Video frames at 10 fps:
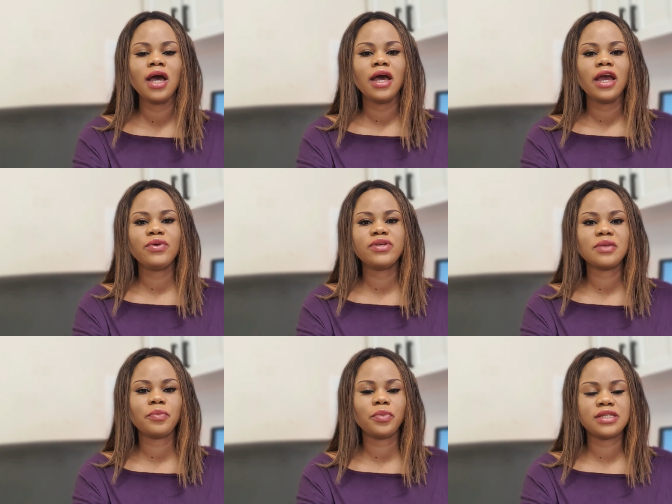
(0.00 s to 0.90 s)
A
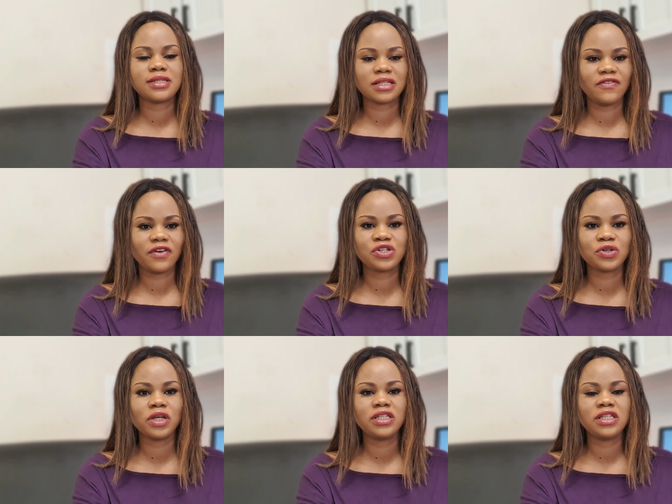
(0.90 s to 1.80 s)
recent police
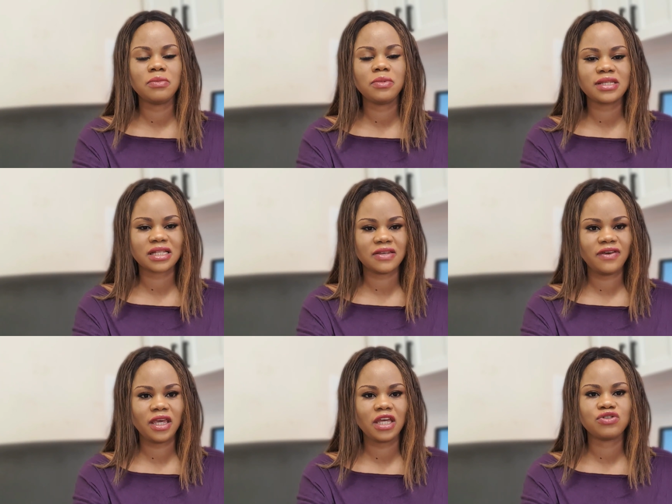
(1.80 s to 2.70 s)
certification or a DBS
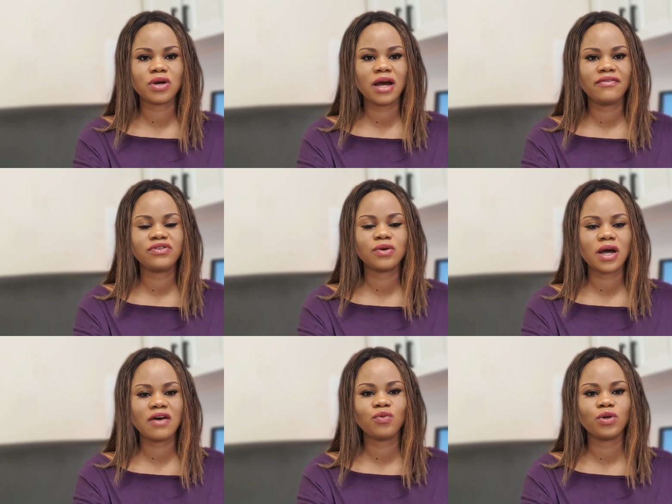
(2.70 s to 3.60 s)
certificate, you have to
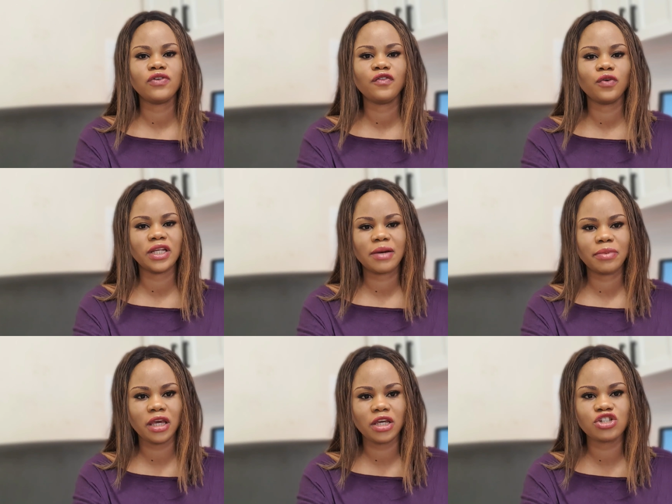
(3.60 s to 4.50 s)
have one for the
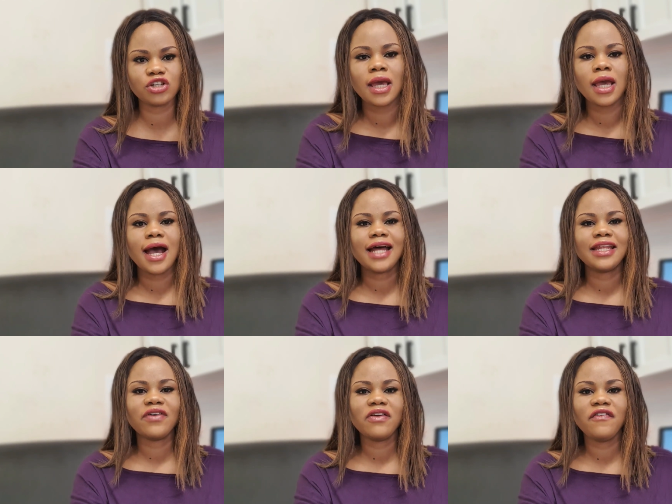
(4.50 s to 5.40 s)
application, and
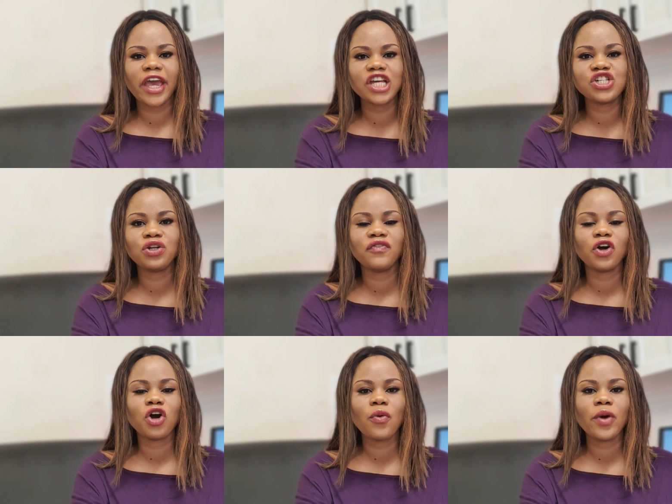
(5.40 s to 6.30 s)
a verification of your
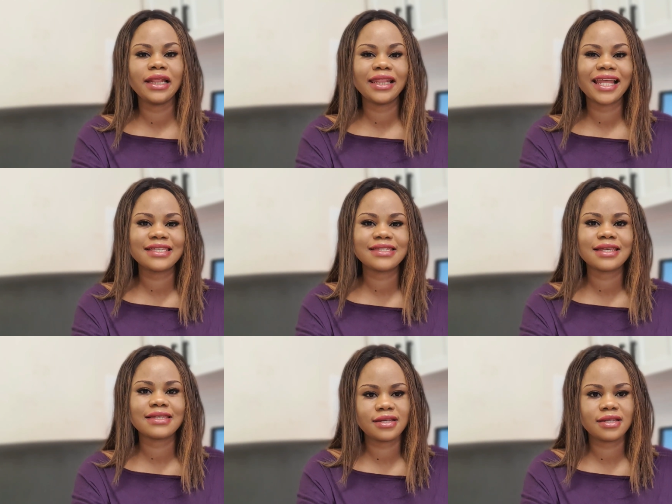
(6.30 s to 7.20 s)
current
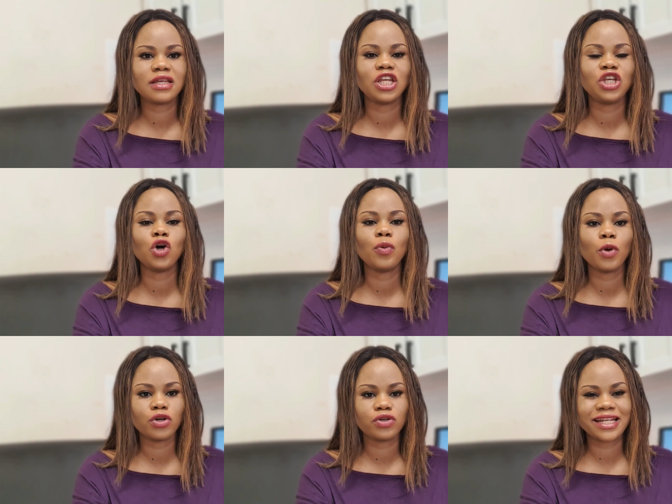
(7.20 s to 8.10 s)
licensing in your home country.